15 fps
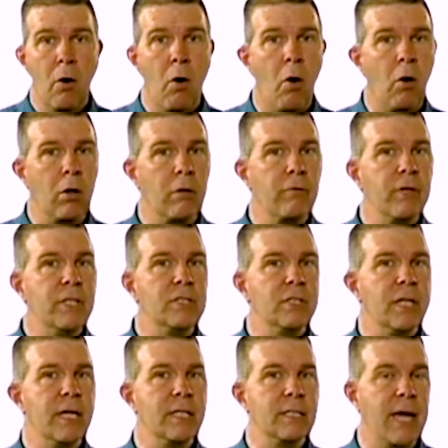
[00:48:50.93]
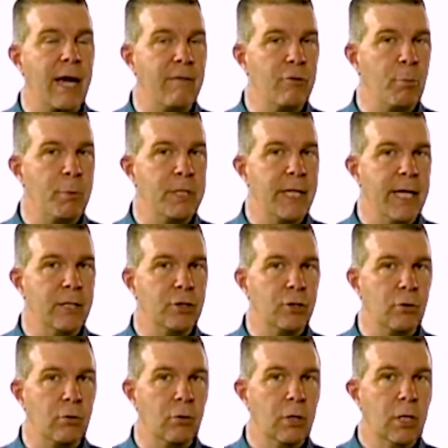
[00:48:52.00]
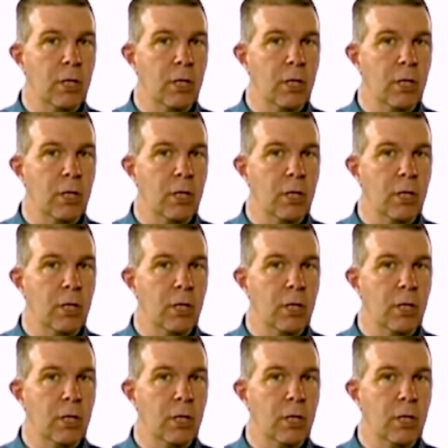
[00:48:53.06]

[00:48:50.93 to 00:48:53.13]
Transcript: all of these things have the potential